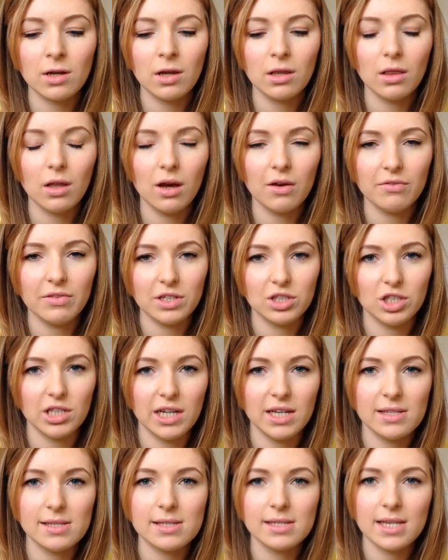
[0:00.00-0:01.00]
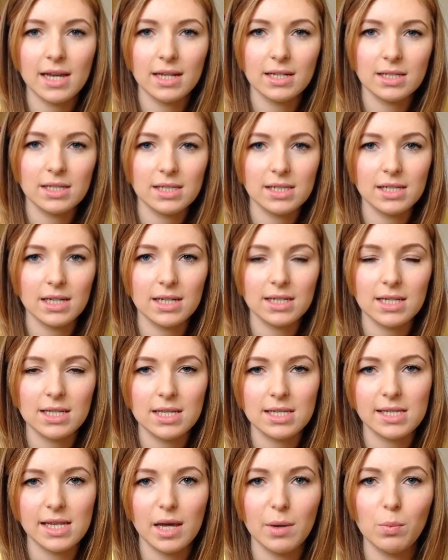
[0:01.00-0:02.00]
a lot of the shades and tend to stick to
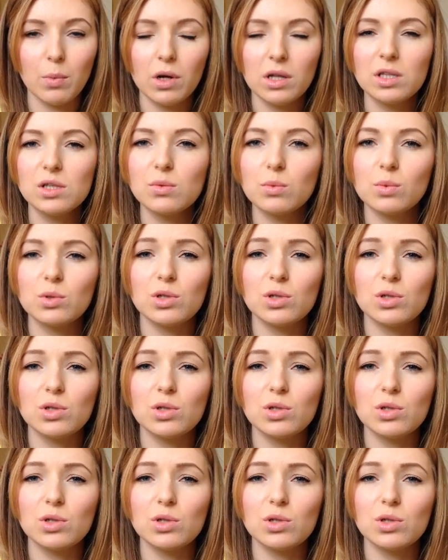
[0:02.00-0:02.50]
the same ones,